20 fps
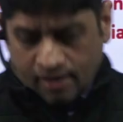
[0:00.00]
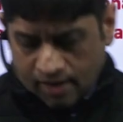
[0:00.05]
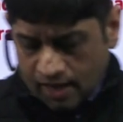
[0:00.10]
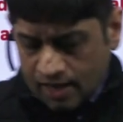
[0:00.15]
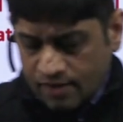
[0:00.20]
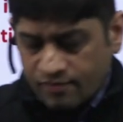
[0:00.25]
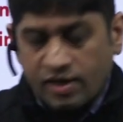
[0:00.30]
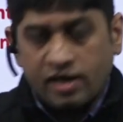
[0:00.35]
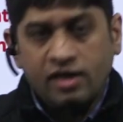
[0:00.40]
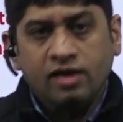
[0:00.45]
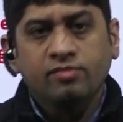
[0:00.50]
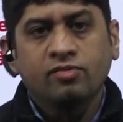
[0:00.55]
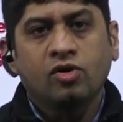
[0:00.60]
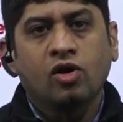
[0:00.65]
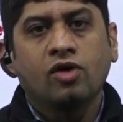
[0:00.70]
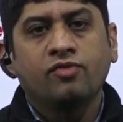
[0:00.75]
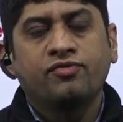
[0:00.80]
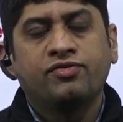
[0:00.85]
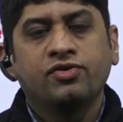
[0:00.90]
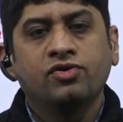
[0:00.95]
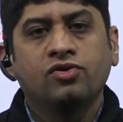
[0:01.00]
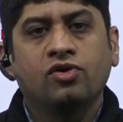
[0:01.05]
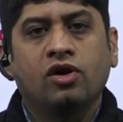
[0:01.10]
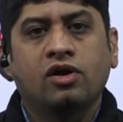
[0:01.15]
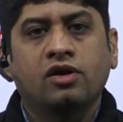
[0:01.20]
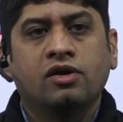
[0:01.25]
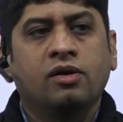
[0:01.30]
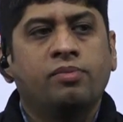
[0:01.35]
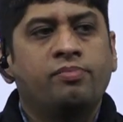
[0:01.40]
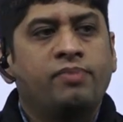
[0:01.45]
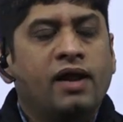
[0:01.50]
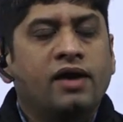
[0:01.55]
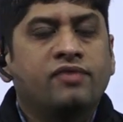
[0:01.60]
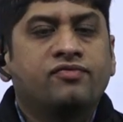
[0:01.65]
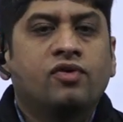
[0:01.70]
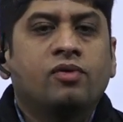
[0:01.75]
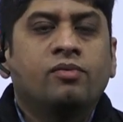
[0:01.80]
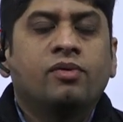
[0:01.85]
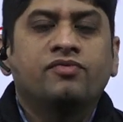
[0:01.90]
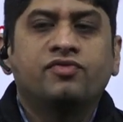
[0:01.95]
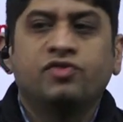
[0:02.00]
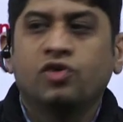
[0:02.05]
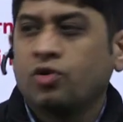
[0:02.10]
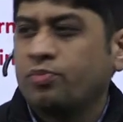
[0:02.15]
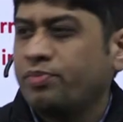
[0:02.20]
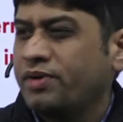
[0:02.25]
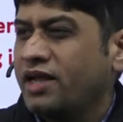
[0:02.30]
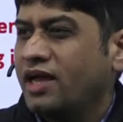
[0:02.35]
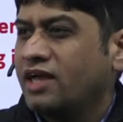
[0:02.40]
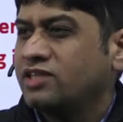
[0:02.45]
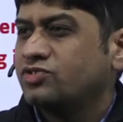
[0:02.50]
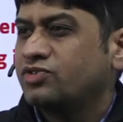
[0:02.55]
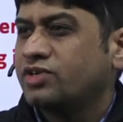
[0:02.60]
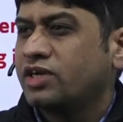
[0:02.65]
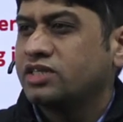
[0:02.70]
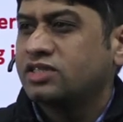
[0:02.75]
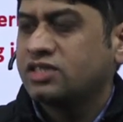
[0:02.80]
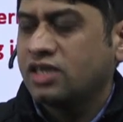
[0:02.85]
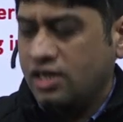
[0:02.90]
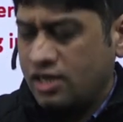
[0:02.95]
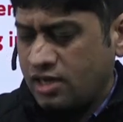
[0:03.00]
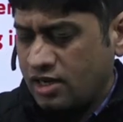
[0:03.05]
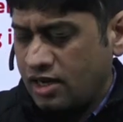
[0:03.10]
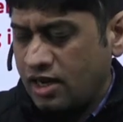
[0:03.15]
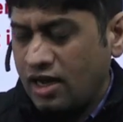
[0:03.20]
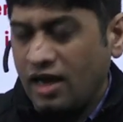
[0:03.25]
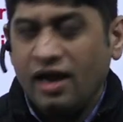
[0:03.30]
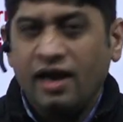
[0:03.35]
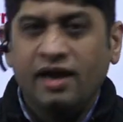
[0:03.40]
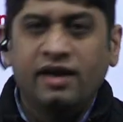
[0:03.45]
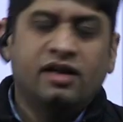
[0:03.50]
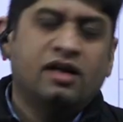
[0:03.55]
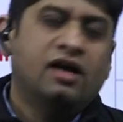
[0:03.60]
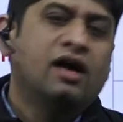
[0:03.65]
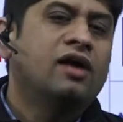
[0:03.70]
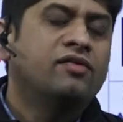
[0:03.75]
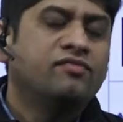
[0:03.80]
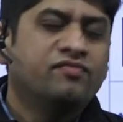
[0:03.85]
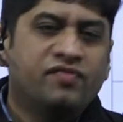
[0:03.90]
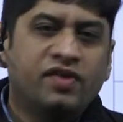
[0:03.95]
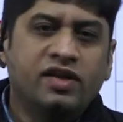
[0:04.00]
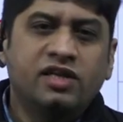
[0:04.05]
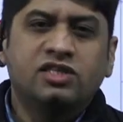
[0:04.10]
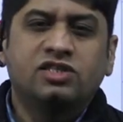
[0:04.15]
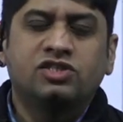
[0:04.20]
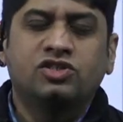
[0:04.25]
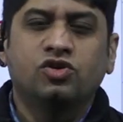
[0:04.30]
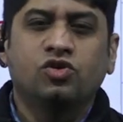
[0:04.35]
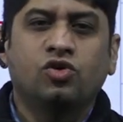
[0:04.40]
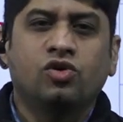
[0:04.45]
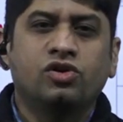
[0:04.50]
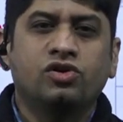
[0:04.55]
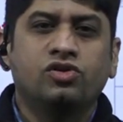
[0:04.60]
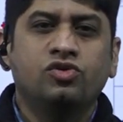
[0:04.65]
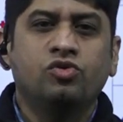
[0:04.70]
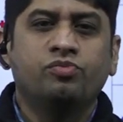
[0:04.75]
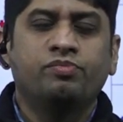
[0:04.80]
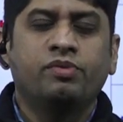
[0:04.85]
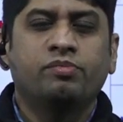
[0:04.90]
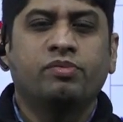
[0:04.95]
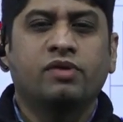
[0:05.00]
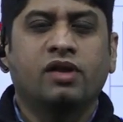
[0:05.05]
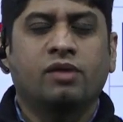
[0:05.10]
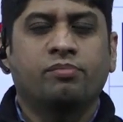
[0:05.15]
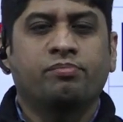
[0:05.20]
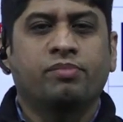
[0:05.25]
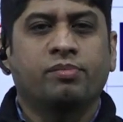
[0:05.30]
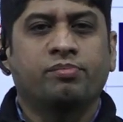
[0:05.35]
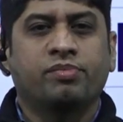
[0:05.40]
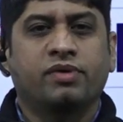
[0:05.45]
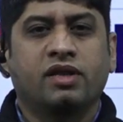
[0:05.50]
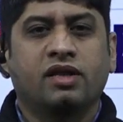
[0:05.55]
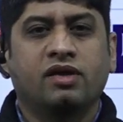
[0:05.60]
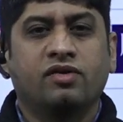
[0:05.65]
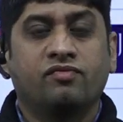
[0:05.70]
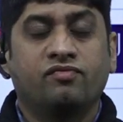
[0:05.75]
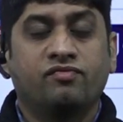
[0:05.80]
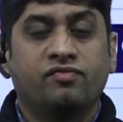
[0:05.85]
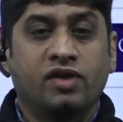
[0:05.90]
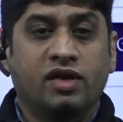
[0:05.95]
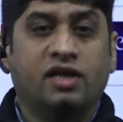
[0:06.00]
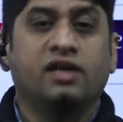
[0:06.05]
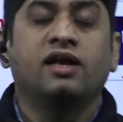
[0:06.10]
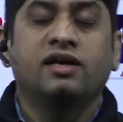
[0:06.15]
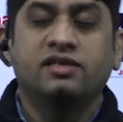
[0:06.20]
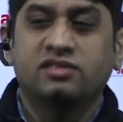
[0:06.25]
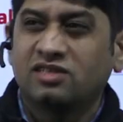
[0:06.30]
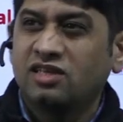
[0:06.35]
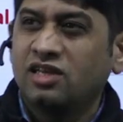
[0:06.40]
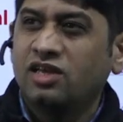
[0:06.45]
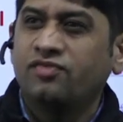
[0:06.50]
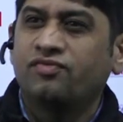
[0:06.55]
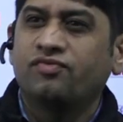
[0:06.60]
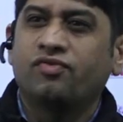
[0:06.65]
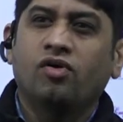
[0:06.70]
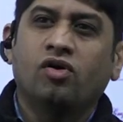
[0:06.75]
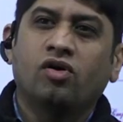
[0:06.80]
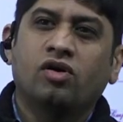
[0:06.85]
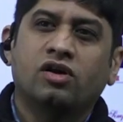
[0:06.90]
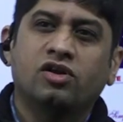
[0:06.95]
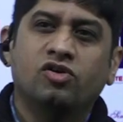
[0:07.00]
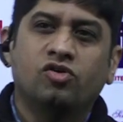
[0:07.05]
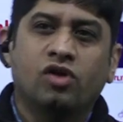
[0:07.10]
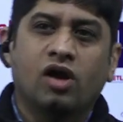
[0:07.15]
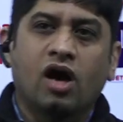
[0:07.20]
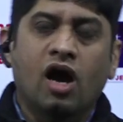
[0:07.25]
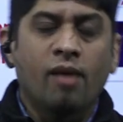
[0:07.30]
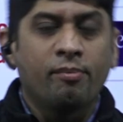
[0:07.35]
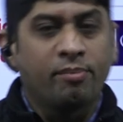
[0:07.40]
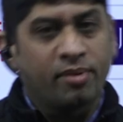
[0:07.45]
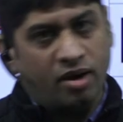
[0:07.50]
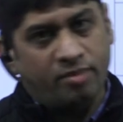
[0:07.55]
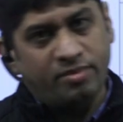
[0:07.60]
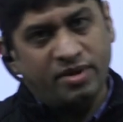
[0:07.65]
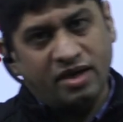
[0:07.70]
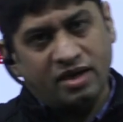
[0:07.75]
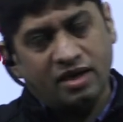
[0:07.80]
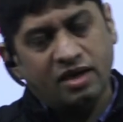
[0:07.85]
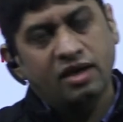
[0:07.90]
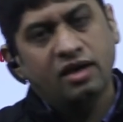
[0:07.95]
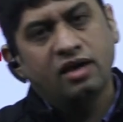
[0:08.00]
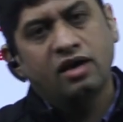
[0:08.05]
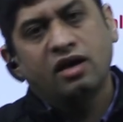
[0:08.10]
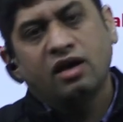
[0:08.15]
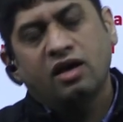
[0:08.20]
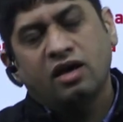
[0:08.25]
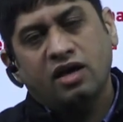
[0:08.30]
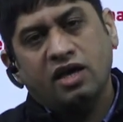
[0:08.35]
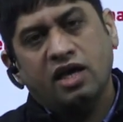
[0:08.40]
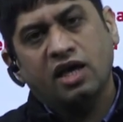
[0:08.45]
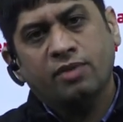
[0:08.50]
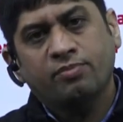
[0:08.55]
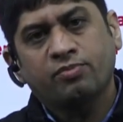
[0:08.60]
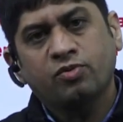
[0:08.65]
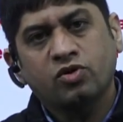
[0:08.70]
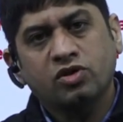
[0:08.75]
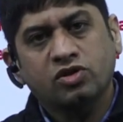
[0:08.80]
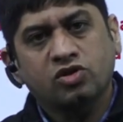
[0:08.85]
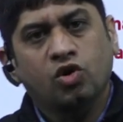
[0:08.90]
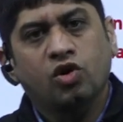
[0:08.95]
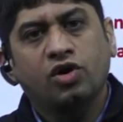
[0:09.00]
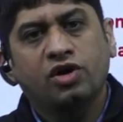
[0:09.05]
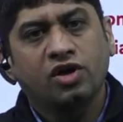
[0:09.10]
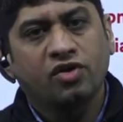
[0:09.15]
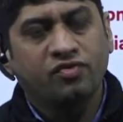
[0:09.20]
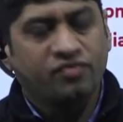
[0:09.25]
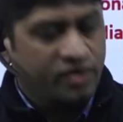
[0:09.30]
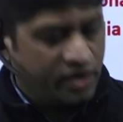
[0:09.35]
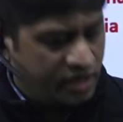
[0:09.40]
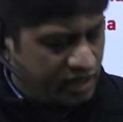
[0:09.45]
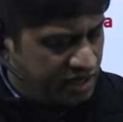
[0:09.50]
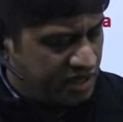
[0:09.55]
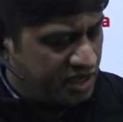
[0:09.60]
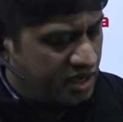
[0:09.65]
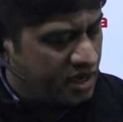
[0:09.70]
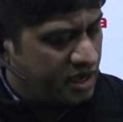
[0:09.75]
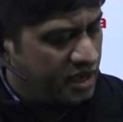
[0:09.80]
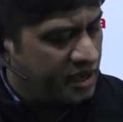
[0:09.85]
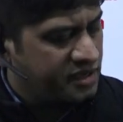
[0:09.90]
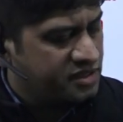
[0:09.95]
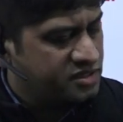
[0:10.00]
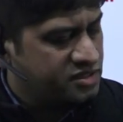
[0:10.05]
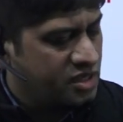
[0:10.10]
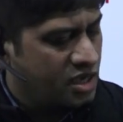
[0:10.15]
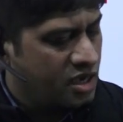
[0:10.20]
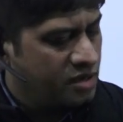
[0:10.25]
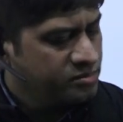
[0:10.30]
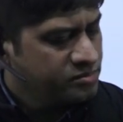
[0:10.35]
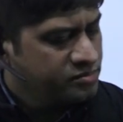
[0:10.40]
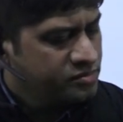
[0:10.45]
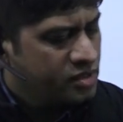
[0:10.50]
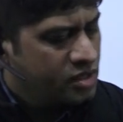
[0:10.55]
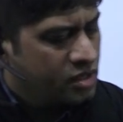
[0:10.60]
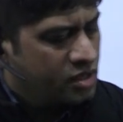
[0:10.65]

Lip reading: Hi, welcome all of you on platform of YourPedia Education, and I'm very sure you people are preparing very nicely for your upcoming Airport Authority of India exam.